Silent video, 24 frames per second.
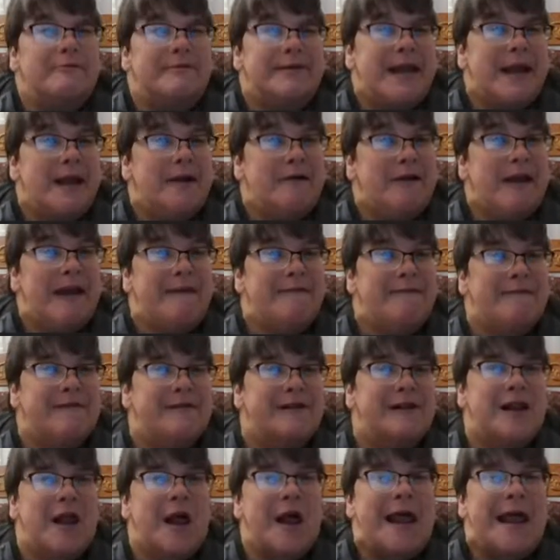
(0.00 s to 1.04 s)
Now I have a
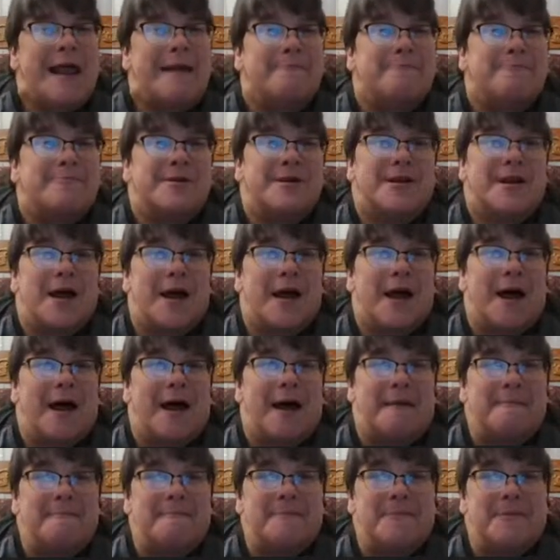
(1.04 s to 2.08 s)

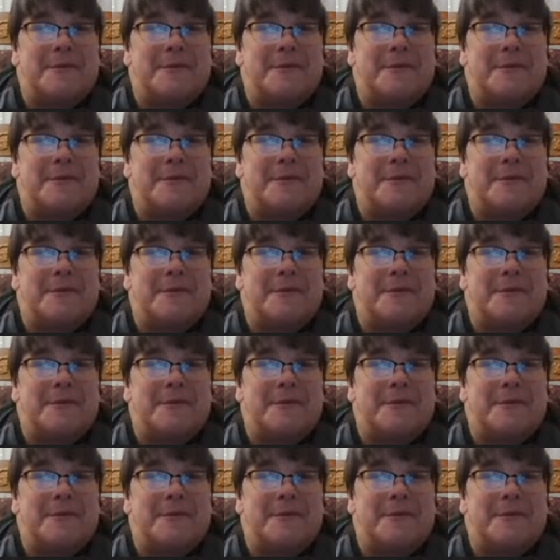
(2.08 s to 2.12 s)
laptop.